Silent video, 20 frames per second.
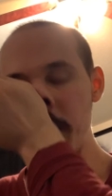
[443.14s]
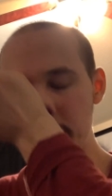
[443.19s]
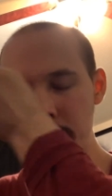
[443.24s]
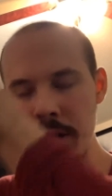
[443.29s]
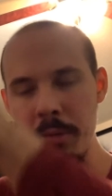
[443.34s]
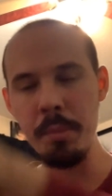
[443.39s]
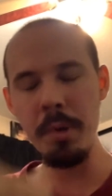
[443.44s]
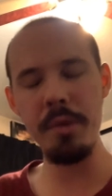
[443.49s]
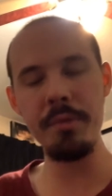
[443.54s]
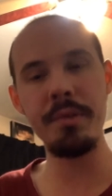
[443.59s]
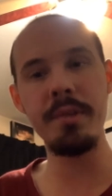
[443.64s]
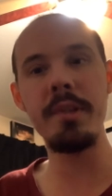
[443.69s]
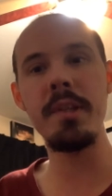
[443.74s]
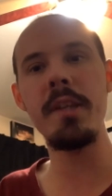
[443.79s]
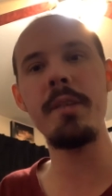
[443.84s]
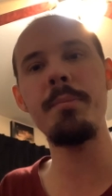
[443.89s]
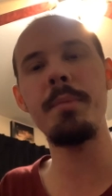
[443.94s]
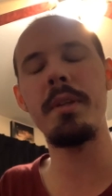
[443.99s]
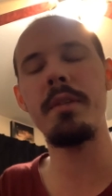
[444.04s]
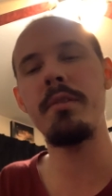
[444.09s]
They're both
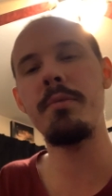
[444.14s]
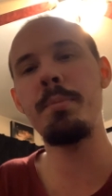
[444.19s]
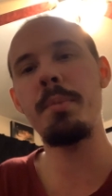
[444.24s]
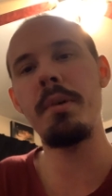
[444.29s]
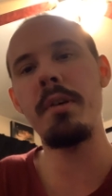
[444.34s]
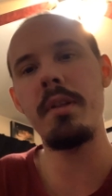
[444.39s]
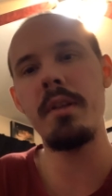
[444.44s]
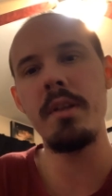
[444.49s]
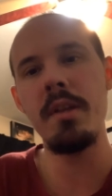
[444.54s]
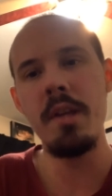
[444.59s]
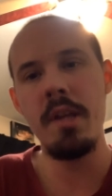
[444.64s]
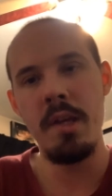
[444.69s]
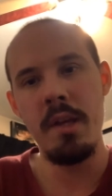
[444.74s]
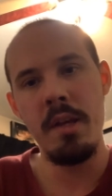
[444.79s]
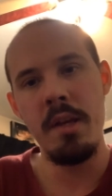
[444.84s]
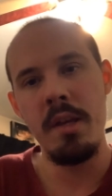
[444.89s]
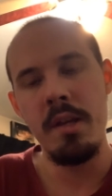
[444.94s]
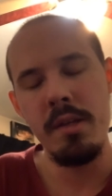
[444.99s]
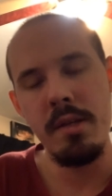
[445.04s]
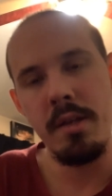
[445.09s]
demons, but
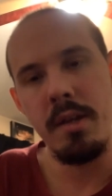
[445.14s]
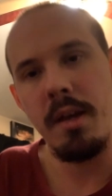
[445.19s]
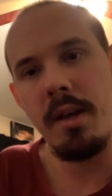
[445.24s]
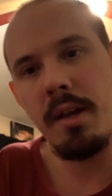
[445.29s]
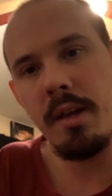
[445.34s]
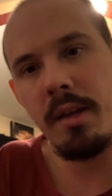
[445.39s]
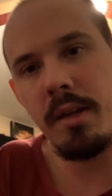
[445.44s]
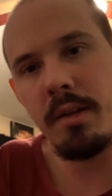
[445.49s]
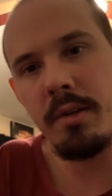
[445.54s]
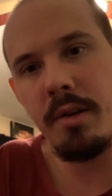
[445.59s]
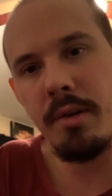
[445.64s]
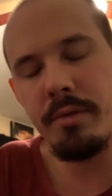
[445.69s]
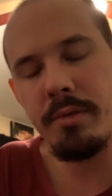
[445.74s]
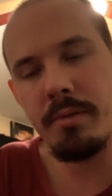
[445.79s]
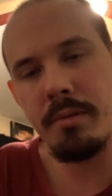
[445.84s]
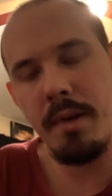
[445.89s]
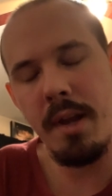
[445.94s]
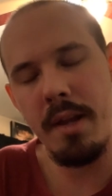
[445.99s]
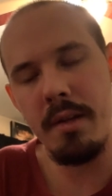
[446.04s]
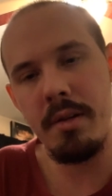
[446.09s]
uh,
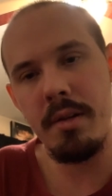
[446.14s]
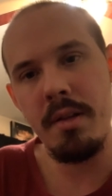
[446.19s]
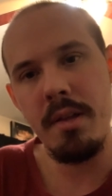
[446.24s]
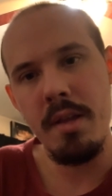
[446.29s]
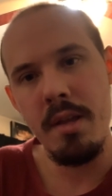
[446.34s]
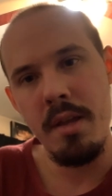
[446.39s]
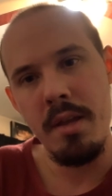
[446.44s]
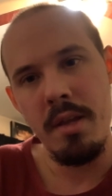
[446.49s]
Ghost Rider